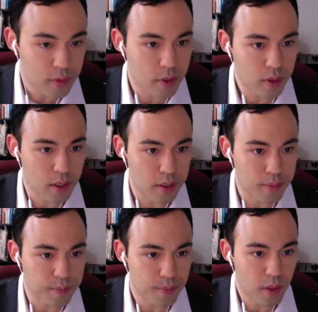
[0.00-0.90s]
Okay,
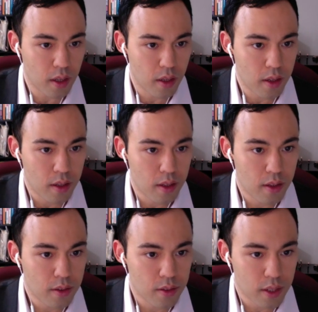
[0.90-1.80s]

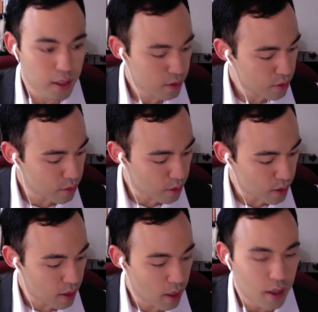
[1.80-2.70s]
3x squared.